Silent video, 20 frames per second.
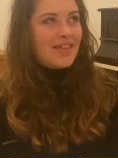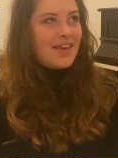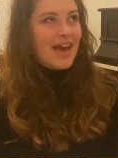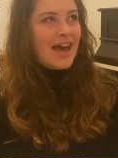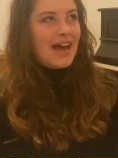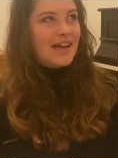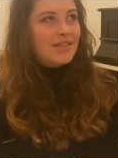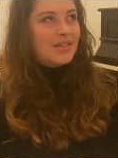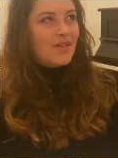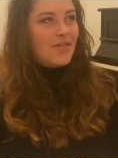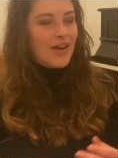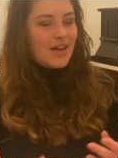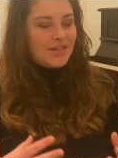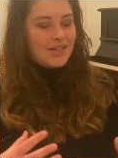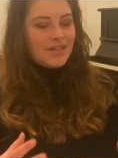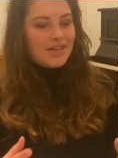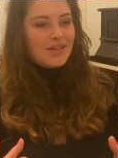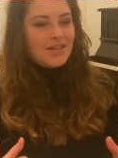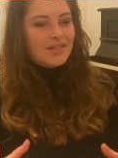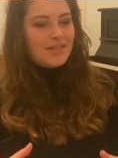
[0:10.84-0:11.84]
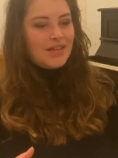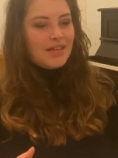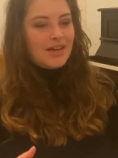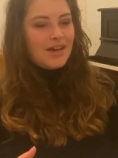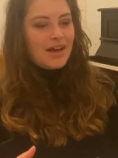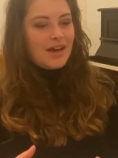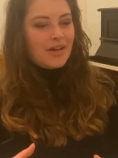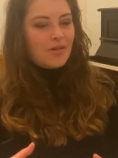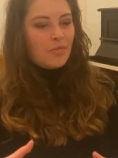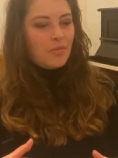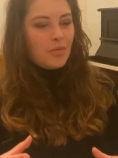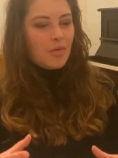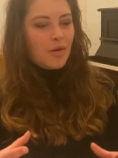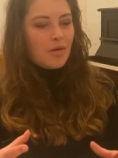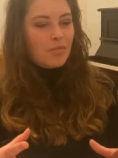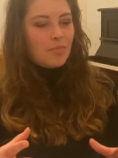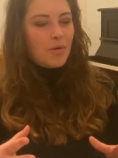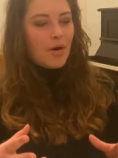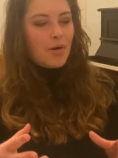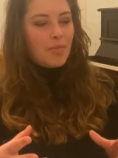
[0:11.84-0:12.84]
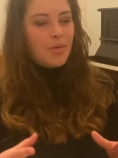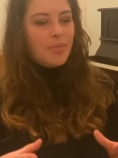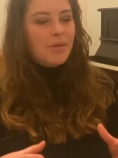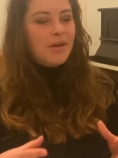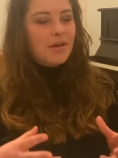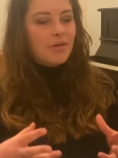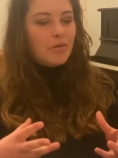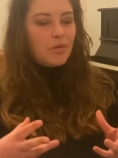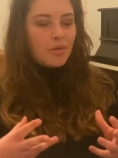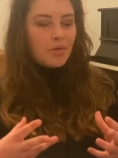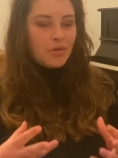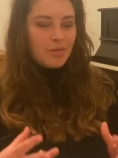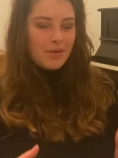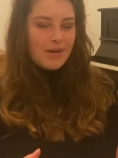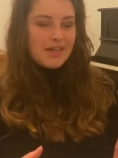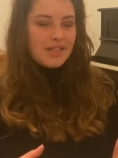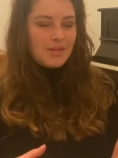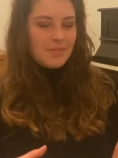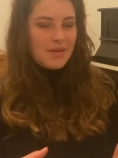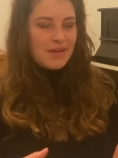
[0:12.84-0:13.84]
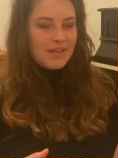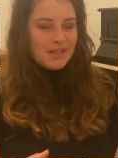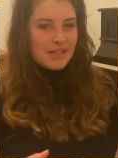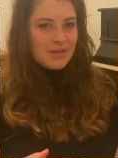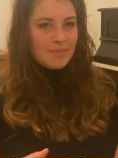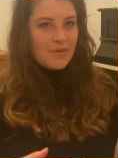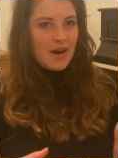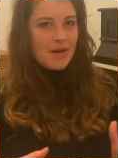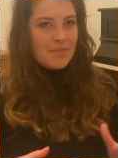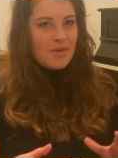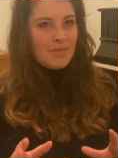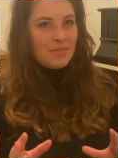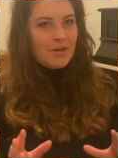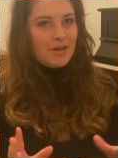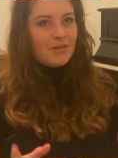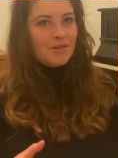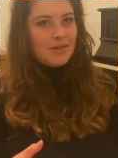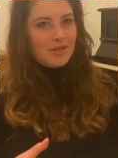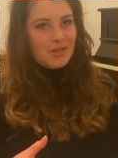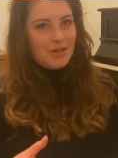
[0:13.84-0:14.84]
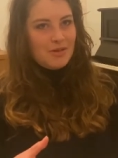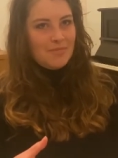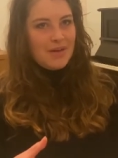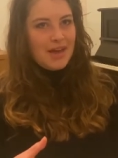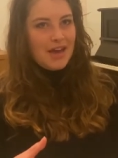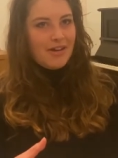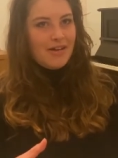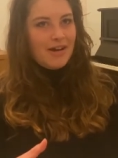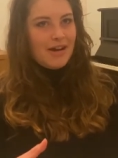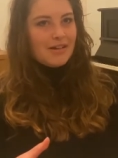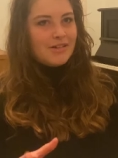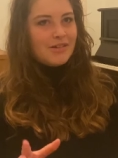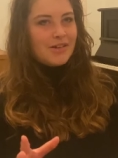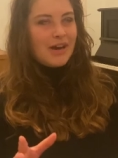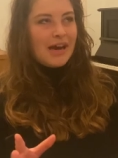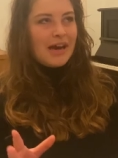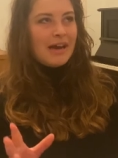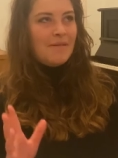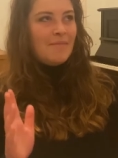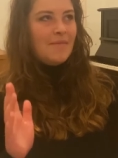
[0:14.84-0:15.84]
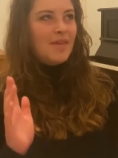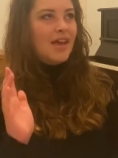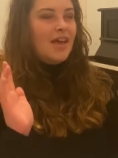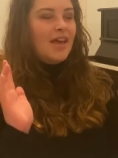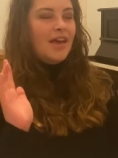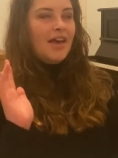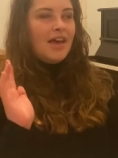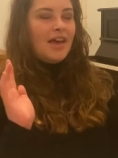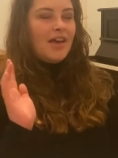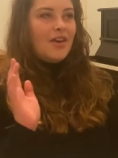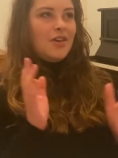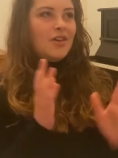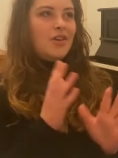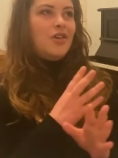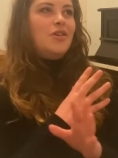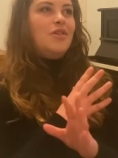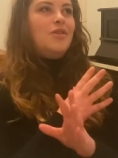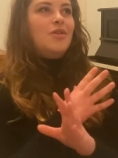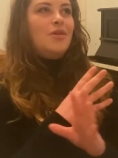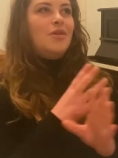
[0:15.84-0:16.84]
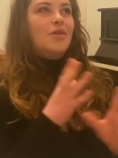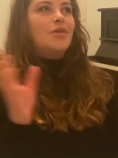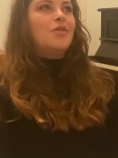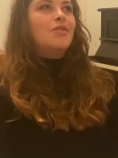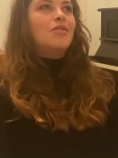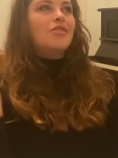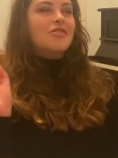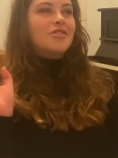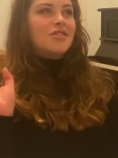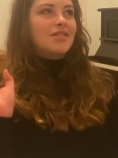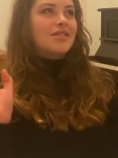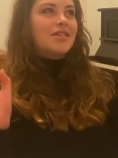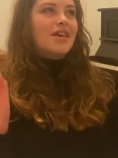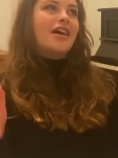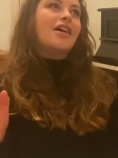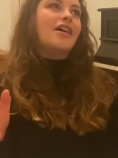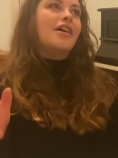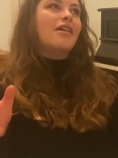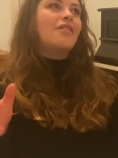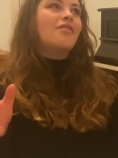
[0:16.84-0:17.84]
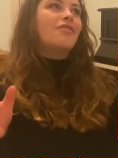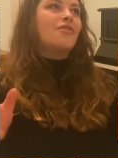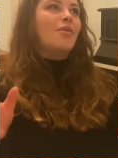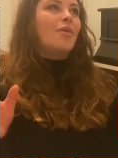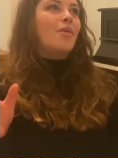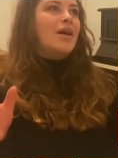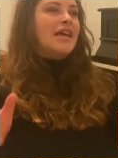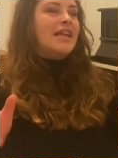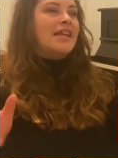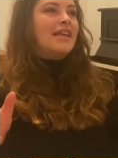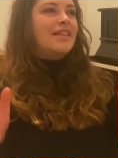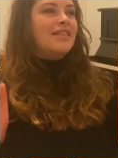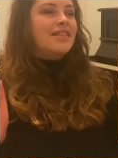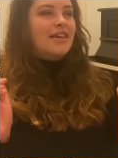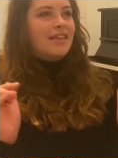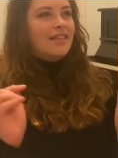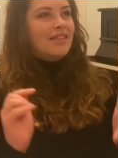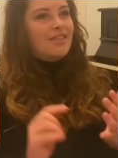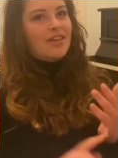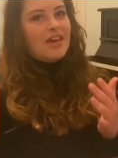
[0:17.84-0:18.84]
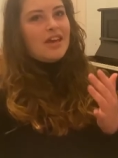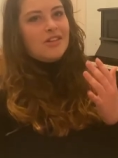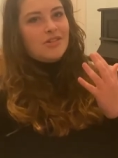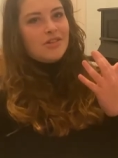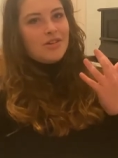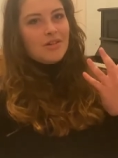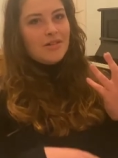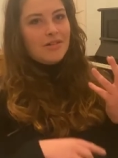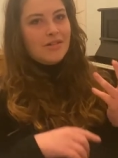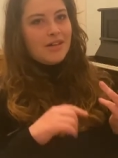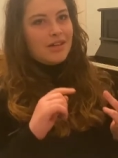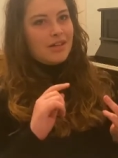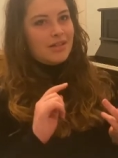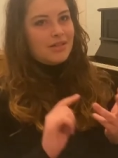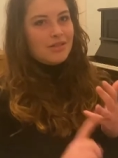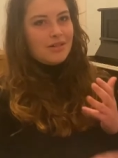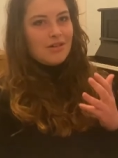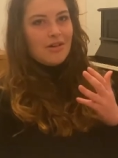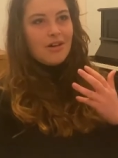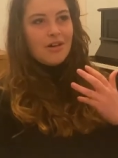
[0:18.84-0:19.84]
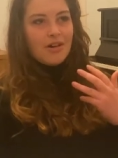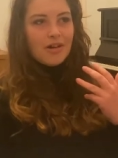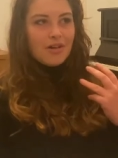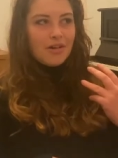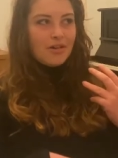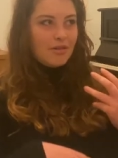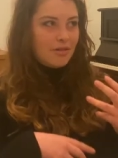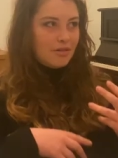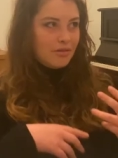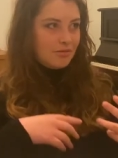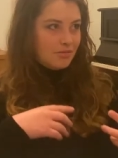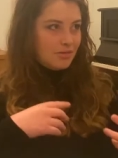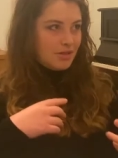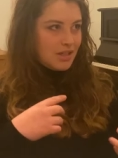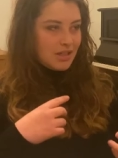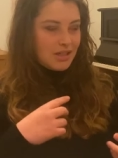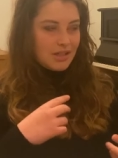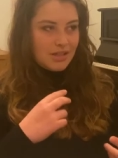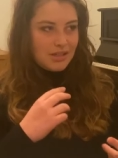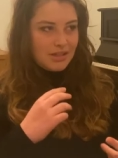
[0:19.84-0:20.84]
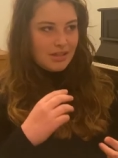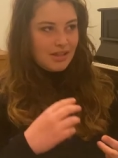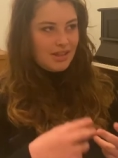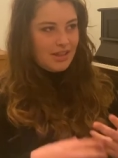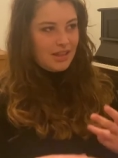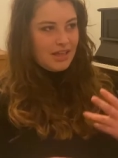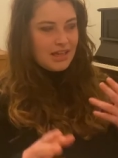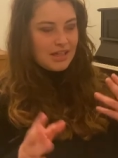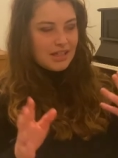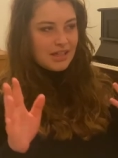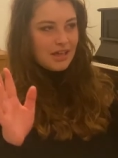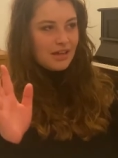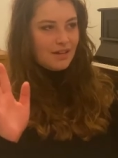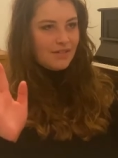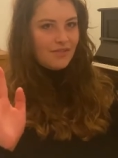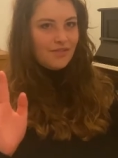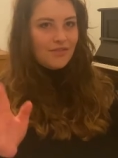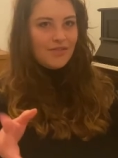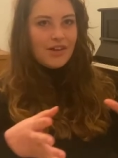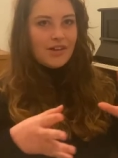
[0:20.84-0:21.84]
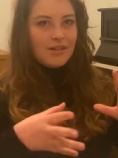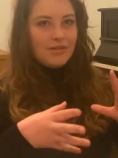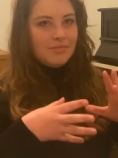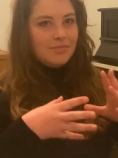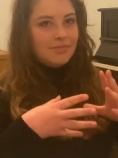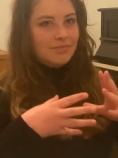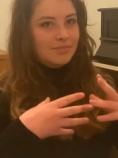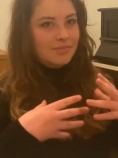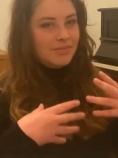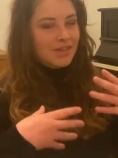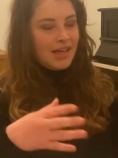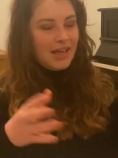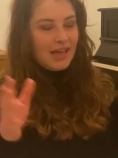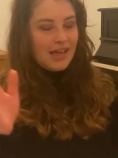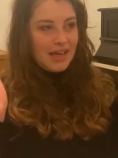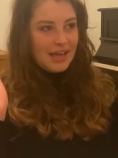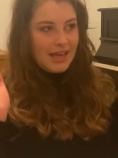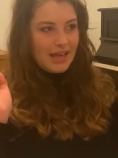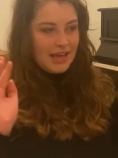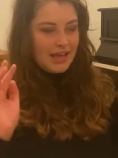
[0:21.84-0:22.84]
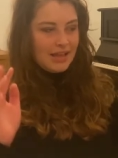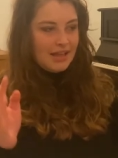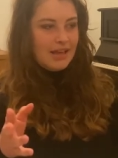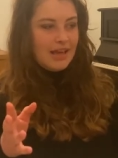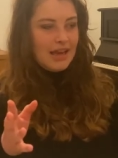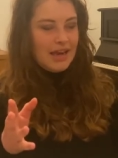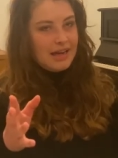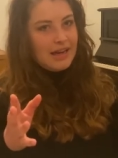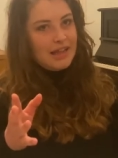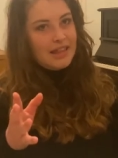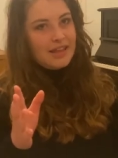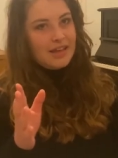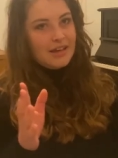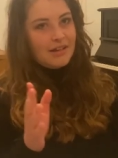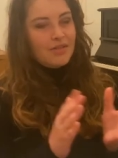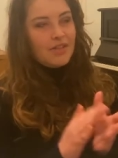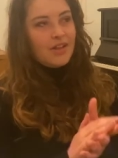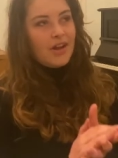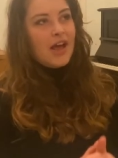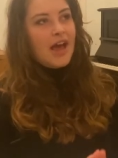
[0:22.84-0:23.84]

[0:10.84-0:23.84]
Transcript: The House of Hunters aesthetic will probably always be inspired by my costume background. I am a huge sucker for anything theatrical, historical, just theatre, film, anything of the